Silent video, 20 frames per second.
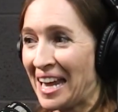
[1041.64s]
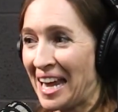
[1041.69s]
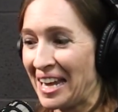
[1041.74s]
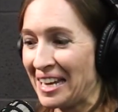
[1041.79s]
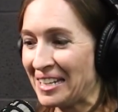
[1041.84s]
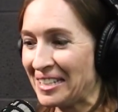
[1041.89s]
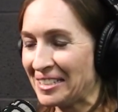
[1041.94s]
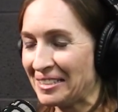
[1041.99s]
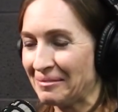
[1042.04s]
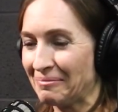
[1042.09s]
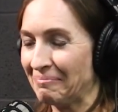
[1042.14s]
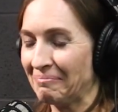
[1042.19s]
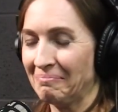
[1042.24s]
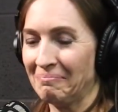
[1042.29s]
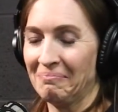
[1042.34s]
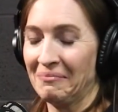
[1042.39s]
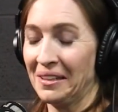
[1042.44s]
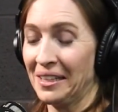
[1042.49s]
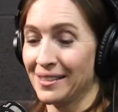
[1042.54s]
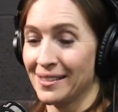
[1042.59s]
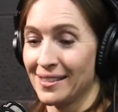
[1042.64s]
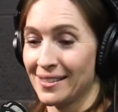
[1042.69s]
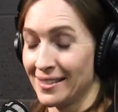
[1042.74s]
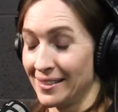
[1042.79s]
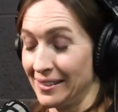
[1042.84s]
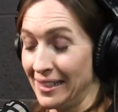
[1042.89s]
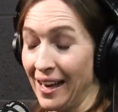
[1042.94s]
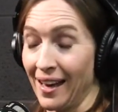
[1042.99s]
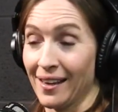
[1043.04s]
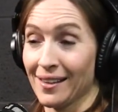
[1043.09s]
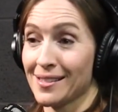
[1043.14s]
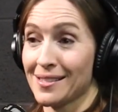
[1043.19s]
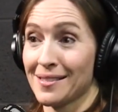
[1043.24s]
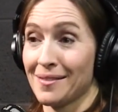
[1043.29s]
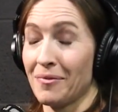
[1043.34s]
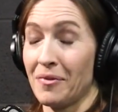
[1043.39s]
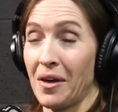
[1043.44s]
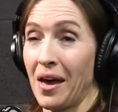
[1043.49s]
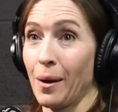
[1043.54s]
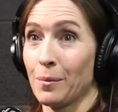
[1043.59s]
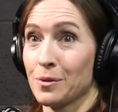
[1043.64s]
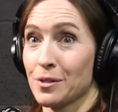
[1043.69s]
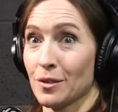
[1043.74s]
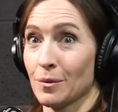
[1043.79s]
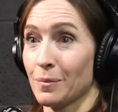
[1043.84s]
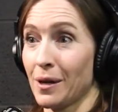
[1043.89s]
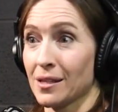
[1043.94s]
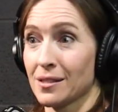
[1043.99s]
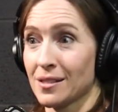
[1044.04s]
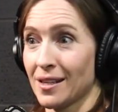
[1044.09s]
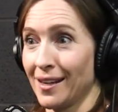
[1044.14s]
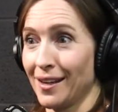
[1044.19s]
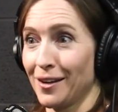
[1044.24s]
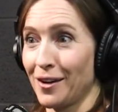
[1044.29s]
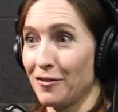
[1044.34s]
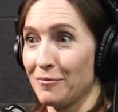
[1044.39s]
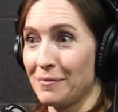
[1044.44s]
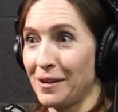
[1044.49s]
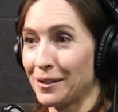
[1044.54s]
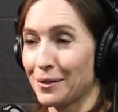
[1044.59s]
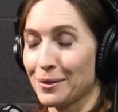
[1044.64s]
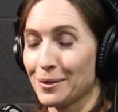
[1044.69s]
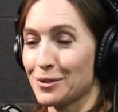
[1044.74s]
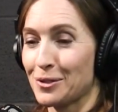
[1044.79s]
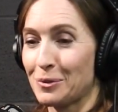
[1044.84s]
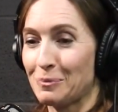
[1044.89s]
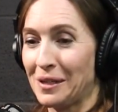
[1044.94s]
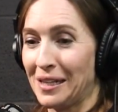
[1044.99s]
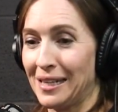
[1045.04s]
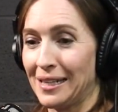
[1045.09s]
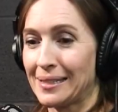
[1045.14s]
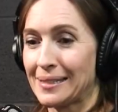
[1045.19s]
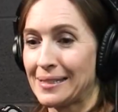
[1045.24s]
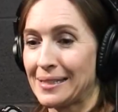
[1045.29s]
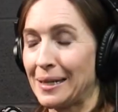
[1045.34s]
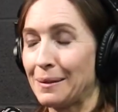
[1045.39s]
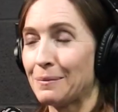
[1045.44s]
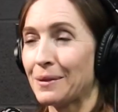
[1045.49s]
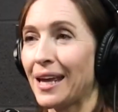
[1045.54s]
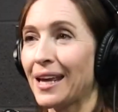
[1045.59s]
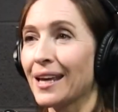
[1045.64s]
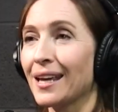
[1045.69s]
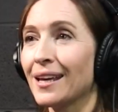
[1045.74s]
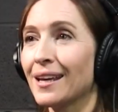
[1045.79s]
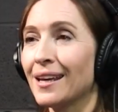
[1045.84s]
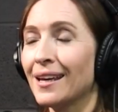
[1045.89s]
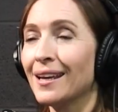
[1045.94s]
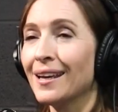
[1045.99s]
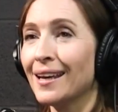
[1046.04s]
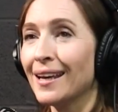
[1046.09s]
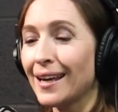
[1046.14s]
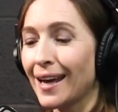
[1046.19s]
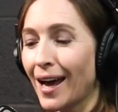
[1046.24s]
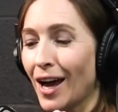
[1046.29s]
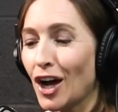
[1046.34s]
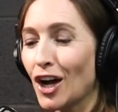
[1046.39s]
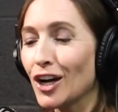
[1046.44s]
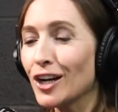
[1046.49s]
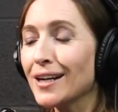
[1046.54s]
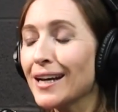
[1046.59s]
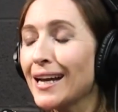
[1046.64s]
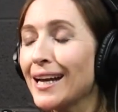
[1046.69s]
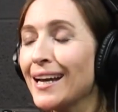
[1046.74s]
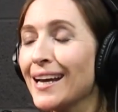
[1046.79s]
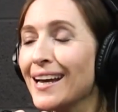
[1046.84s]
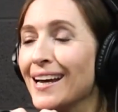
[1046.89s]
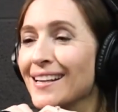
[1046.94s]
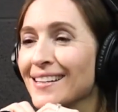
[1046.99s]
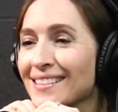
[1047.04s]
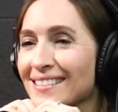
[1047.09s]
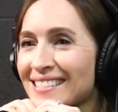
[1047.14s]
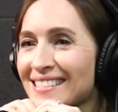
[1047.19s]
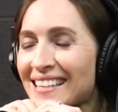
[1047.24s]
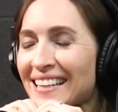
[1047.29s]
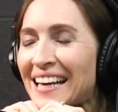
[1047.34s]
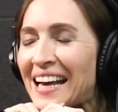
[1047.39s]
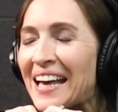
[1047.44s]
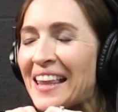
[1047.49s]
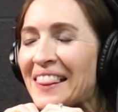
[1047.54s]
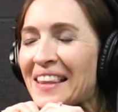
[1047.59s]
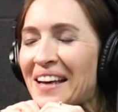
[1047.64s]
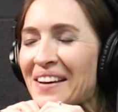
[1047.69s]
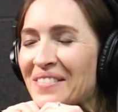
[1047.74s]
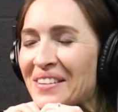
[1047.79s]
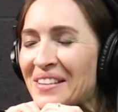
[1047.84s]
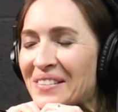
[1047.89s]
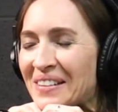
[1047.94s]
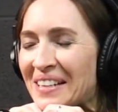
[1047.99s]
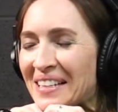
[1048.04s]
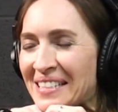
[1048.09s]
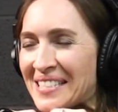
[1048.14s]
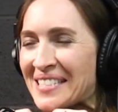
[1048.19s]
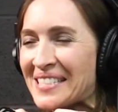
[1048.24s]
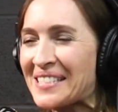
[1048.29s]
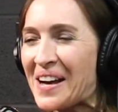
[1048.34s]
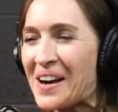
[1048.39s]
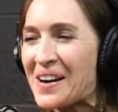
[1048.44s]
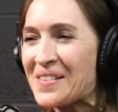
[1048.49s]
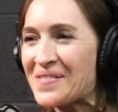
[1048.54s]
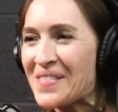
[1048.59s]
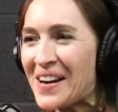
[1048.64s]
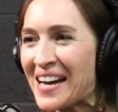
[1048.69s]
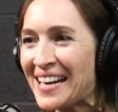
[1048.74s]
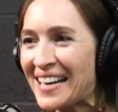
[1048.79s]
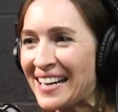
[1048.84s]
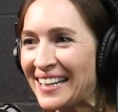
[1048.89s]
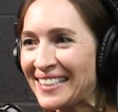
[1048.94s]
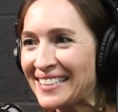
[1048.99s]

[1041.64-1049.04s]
And it's the absolute best. I get off my little Zoom meetings and I'm like, heart hands. Like, I love you all so much.